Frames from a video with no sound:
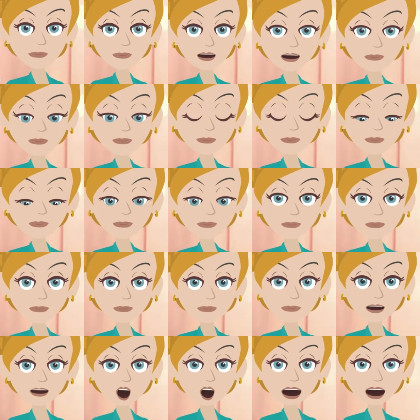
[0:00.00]
upon
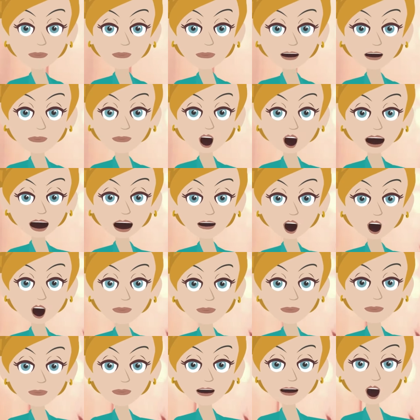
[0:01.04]
not having
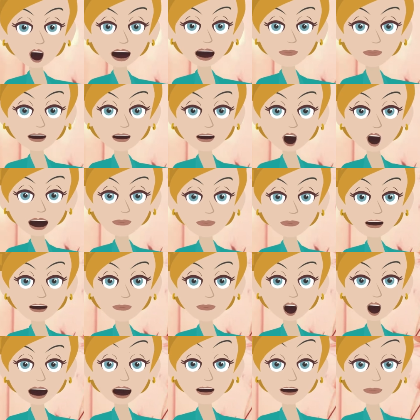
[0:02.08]
that desire,
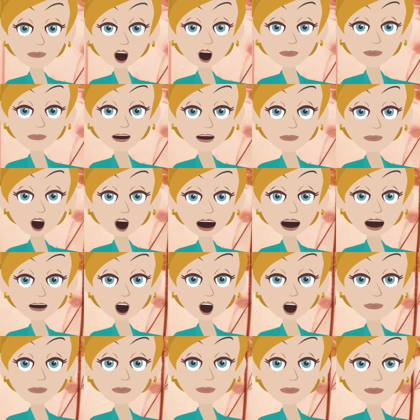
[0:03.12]
then that
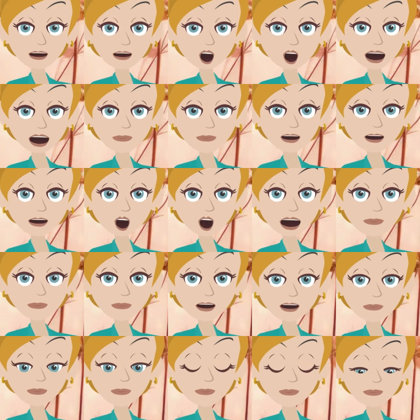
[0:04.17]
dominant thought will
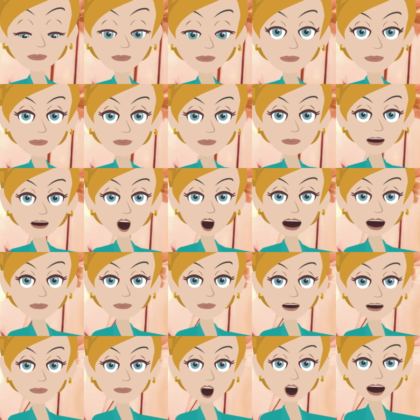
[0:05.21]
hold you,
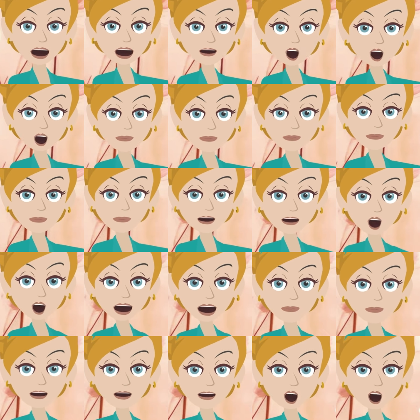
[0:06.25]
as long as that is the
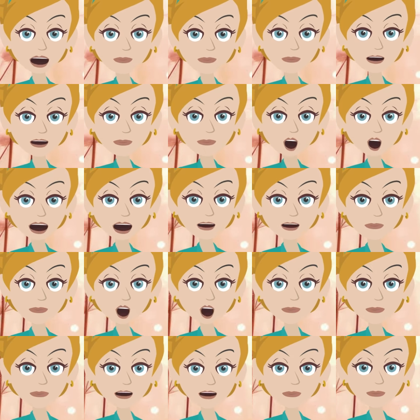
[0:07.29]
dominant thought,
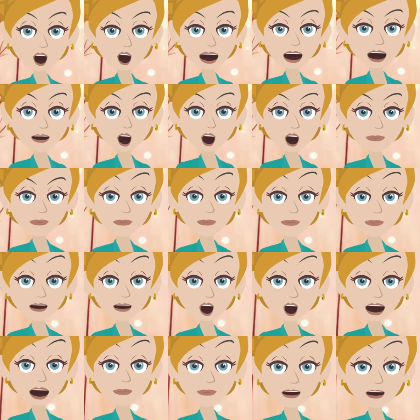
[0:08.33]
apart from your
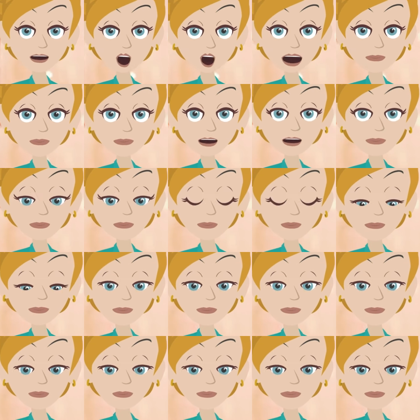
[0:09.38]
own desire.